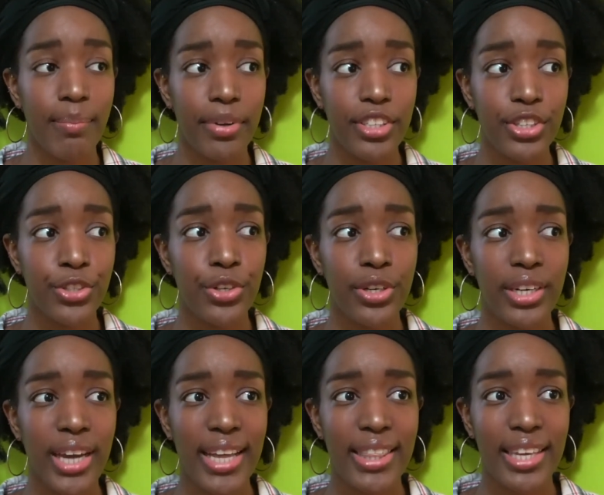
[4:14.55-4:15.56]
Bills included,
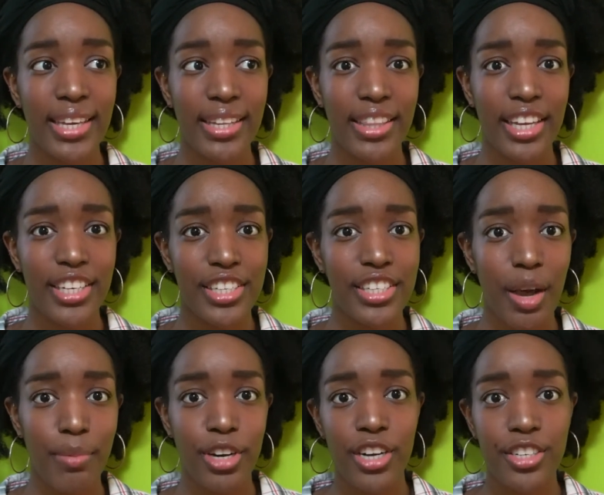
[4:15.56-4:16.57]
I think they just
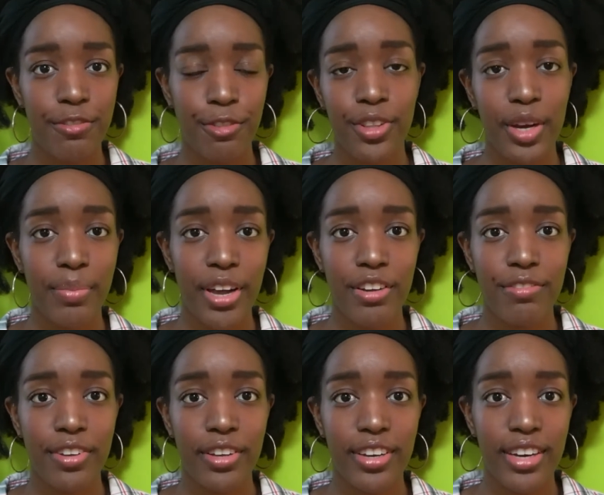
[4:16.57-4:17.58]
upcharge it for their
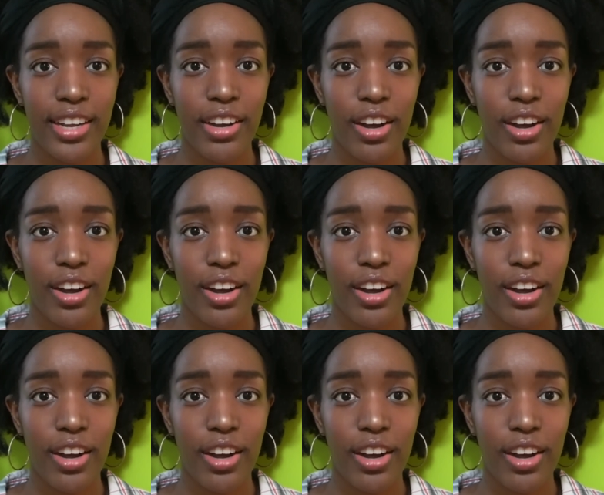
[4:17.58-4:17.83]
benefit.